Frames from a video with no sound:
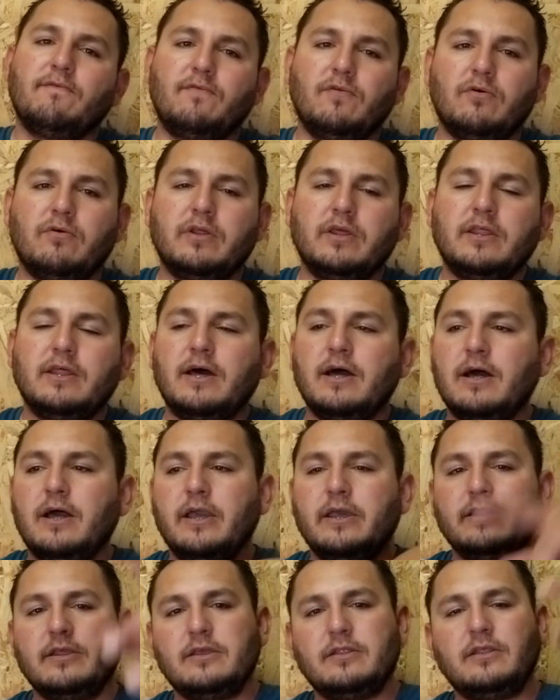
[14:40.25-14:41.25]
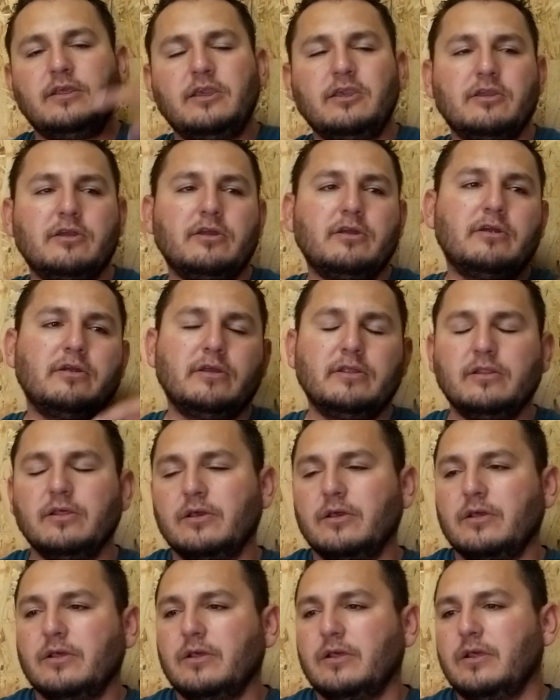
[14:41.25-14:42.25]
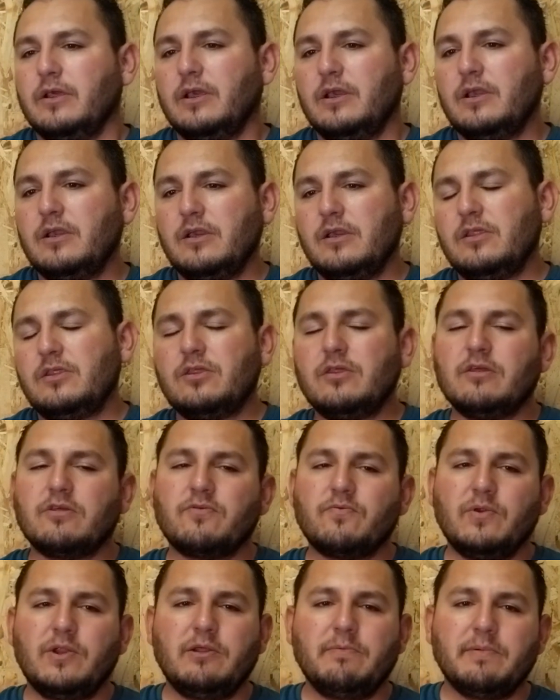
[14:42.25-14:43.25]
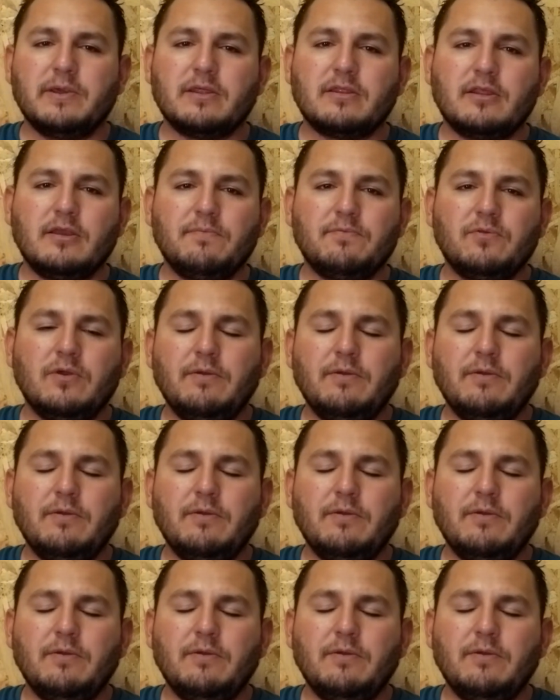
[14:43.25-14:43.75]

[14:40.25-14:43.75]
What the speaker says: Florida, and then here, and it's just really messed up.